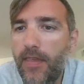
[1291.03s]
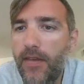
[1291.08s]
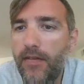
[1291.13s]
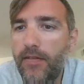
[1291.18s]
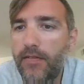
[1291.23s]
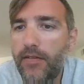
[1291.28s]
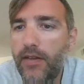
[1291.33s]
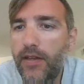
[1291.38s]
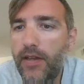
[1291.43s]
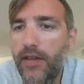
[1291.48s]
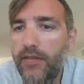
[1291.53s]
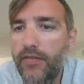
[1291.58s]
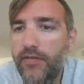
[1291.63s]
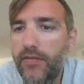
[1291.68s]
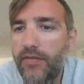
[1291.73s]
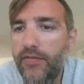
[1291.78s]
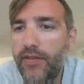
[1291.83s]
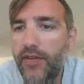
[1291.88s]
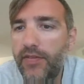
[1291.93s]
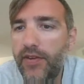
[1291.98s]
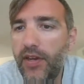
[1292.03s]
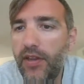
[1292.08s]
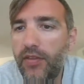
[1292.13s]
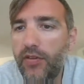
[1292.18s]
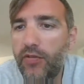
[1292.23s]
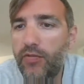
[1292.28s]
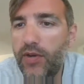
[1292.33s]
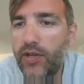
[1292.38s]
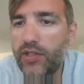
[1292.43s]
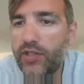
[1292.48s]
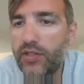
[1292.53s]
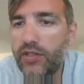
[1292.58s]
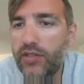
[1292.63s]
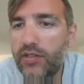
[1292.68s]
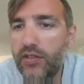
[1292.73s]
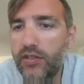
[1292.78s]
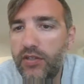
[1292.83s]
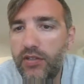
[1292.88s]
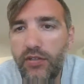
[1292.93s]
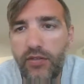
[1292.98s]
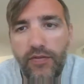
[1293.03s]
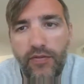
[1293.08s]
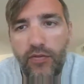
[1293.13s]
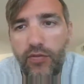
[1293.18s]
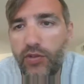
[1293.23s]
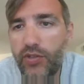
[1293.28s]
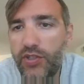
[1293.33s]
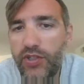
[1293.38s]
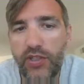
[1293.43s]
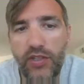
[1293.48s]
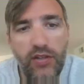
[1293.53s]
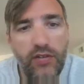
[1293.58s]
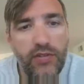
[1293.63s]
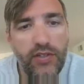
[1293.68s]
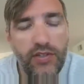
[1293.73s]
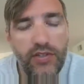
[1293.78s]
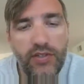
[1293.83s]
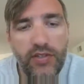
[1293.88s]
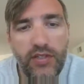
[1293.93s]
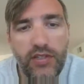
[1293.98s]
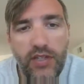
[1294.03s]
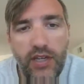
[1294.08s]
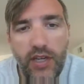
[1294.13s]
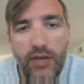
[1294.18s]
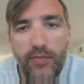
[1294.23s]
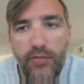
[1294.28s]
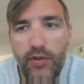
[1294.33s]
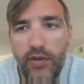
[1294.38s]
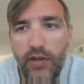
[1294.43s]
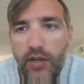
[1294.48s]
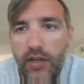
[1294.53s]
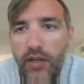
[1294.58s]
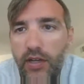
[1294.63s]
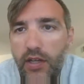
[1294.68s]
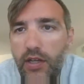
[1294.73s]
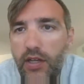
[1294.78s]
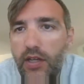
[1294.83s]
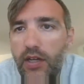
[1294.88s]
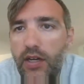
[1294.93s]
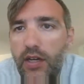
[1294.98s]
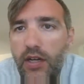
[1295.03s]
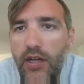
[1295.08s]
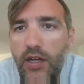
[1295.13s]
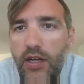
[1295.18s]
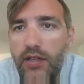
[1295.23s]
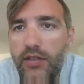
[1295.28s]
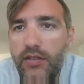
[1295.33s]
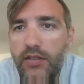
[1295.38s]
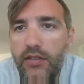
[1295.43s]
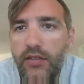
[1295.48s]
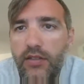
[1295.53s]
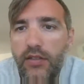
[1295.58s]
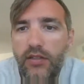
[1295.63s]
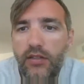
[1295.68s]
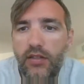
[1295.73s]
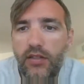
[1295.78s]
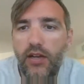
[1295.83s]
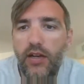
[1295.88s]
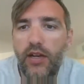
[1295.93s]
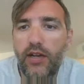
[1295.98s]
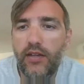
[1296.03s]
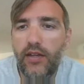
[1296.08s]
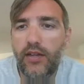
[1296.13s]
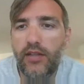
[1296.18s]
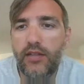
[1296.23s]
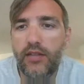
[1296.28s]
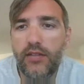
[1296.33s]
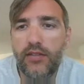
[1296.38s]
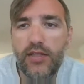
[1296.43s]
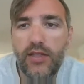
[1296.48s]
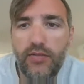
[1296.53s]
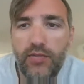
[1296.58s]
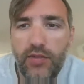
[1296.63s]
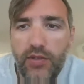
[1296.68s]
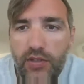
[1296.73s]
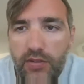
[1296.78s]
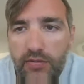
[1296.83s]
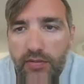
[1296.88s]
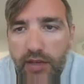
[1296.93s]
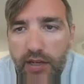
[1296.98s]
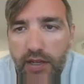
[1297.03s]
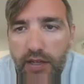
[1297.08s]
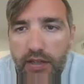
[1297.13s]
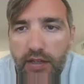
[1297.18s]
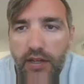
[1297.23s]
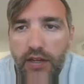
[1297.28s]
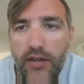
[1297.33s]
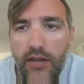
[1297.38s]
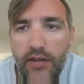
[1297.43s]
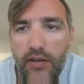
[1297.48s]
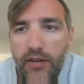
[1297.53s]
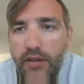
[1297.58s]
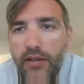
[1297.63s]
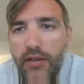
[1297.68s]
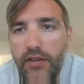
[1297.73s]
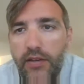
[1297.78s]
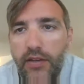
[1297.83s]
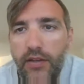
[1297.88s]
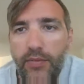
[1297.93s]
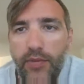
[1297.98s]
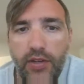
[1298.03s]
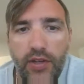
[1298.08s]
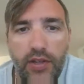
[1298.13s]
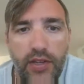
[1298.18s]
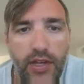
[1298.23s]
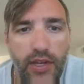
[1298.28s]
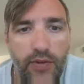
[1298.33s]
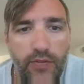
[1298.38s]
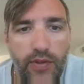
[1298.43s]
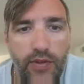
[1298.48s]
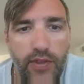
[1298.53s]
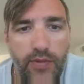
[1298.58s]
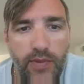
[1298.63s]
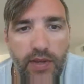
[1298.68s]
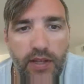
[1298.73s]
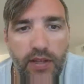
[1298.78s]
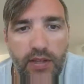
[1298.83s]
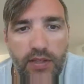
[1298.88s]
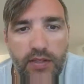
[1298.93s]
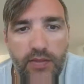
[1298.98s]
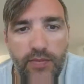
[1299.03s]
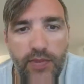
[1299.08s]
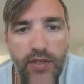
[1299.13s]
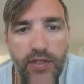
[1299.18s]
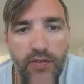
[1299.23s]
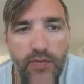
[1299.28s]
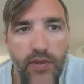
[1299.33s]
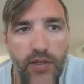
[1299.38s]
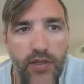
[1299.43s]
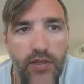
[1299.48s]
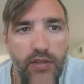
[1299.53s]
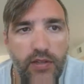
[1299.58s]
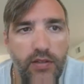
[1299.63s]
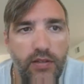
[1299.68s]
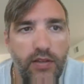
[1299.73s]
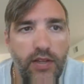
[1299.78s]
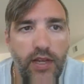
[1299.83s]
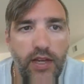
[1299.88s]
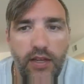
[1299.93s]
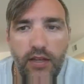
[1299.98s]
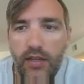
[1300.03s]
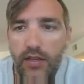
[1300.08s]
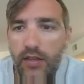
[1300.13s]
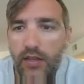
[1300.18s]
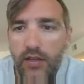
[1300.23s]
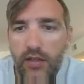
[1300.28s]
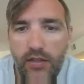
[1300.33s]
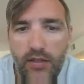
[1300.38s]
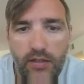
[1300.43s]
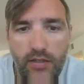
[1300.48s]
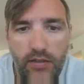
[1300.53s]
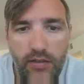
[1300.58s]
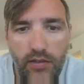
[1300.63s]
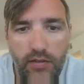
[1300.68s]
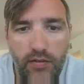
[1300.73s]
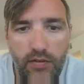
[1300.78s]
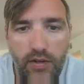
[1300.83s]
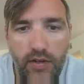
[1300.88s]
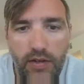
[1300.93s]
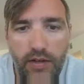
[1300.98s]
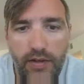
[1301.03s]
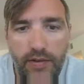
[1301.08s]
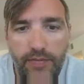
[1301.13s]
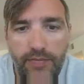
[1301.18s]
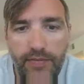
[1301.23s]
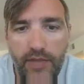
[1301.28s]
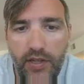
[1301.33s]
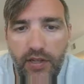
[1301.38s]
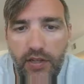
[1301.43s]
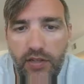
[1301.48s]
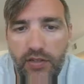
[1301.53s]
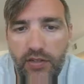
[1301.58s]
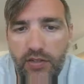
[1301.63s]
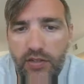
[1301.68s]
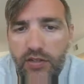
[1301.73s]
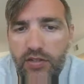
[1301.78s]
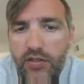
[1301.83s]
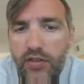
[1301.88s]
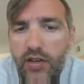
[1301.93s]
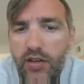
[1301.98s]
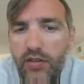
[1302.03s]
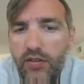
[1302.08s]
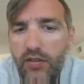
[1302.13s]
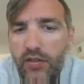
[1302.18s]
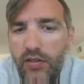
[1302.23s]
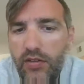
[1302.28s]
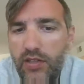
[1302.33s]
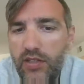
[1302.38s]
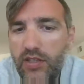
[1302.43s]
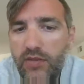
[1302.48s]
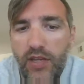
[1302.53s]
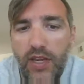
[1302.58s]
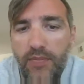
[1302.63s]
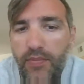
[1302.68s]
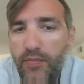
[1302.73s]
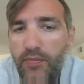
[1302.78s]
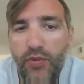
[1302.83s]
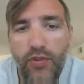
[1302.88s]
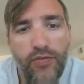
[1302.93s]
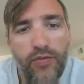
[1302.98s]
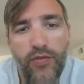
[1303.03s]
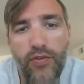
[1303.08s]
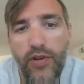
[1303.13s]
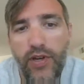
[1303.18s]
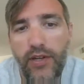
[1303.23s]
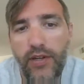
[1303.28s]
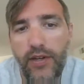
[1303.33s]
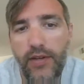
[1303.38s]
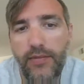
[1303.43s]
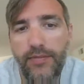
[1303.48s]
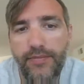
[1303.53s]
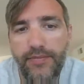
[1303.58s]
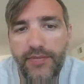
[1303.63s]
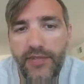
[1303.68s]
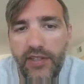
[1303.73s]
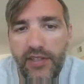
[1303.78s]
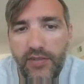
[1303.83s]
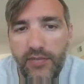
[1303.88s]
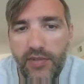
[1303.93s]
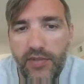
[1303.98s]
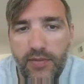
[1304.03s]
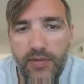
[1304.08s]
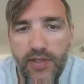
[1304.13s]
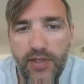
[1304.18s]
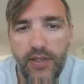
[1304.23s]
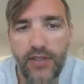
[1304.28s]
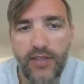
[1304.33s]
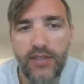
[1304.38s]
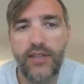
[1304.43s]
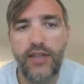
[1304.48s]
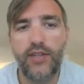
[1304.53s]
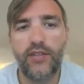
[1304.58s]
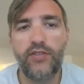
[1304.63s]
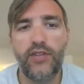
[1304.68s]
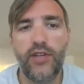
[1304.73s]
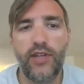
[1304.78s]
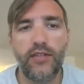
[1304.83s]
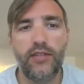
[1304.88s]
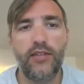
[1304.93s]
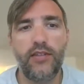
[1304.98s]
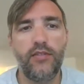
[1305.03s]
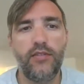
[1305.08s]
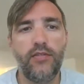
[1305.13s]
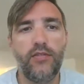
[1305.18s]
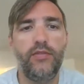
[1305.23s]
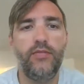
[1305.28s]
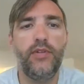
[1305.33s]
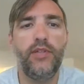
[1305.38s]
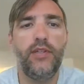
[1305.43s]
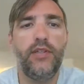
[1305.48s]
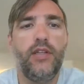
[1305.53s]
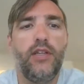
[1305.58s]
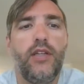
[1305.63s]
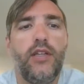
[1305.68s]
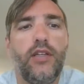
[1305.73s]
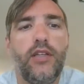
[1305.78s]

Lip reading: okay, if you have any other questions there too, of course, you could always use a sidebar to talk. I could see what you're writing there and communicate with me. That's the best way to do that. So just talking, just keep it moving on. Sometimes I get sidetracked here a little bit.